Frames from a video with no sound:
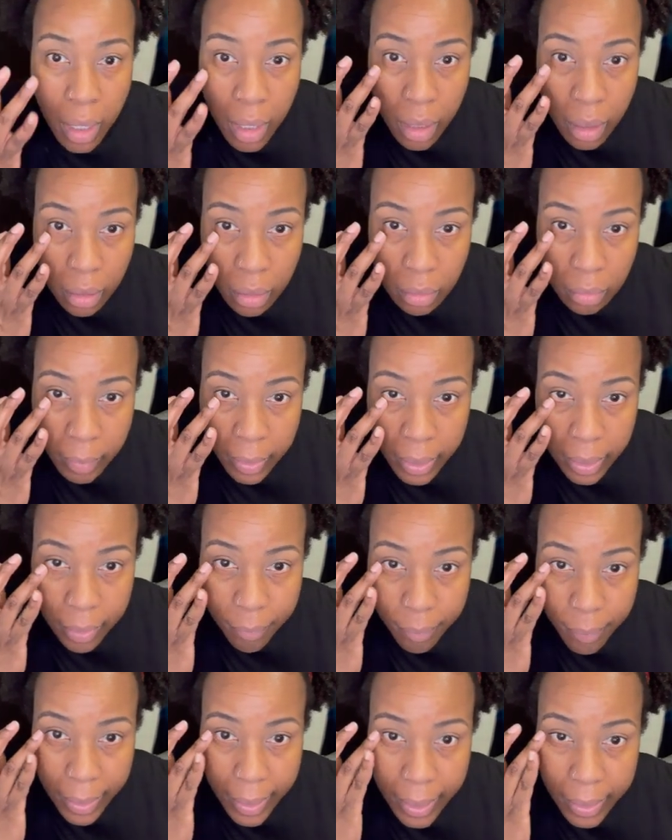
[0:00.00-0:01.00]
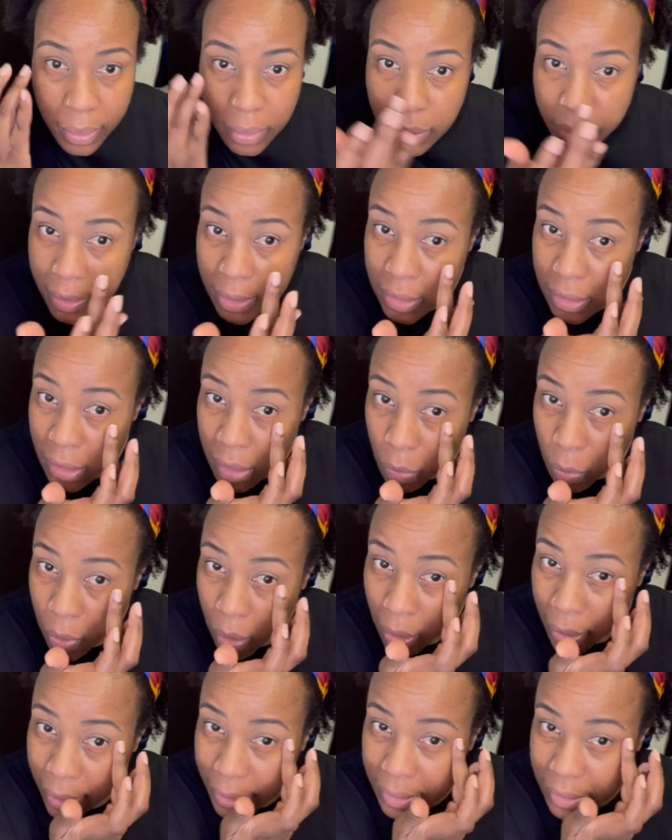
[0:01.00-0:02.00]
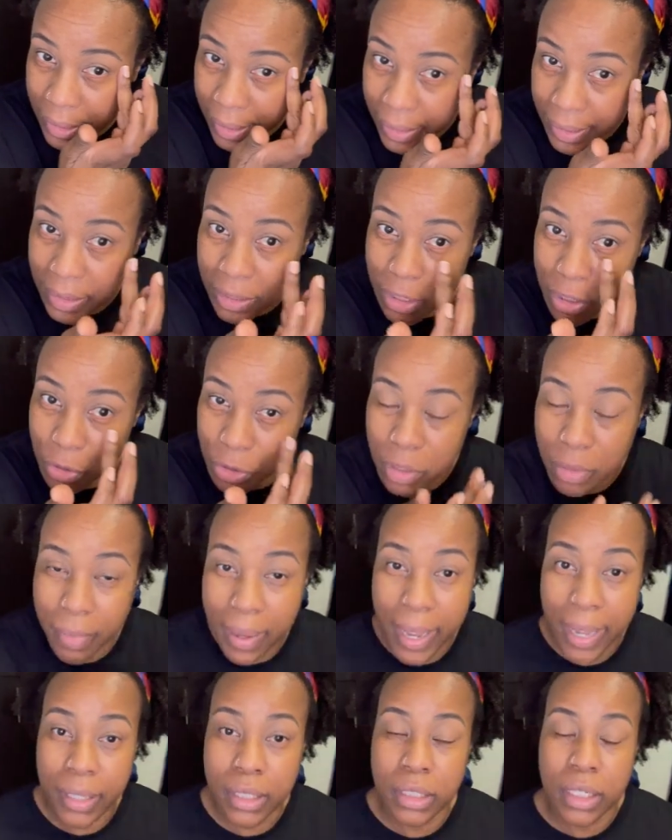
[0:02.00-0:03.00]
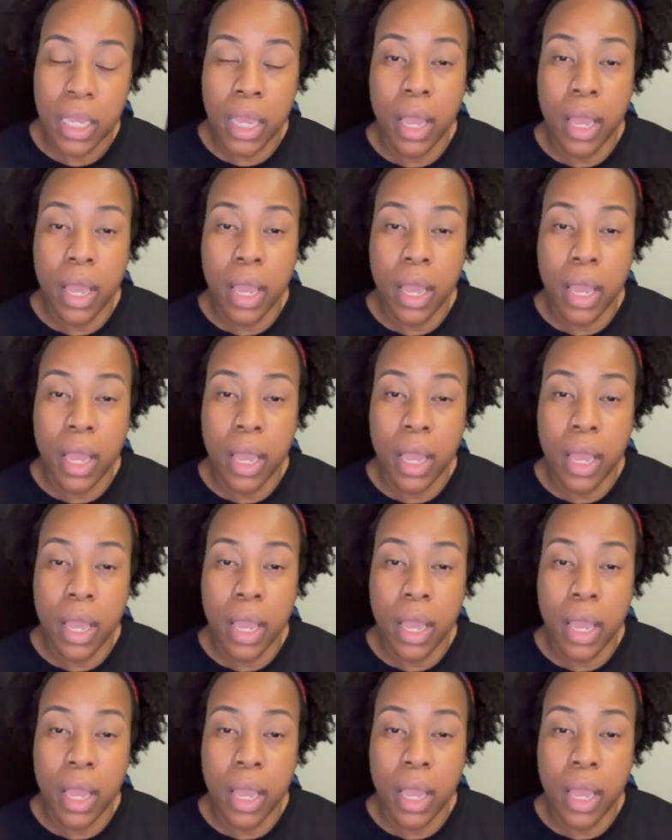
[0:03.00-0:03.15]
oh my bags. I didn't sleep well last night. Excuse the bags.